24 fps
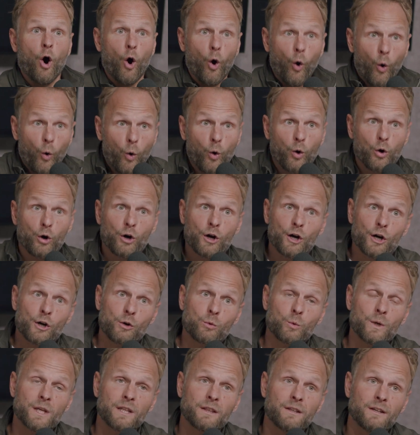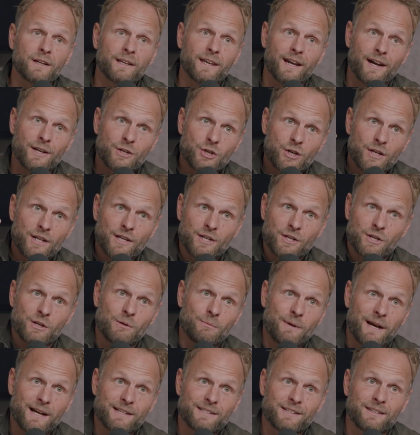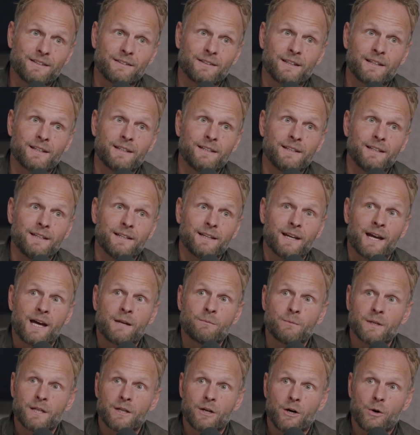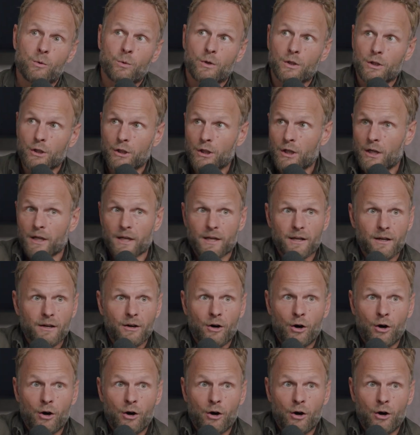or we look at traditional masculinity and we go, well, look,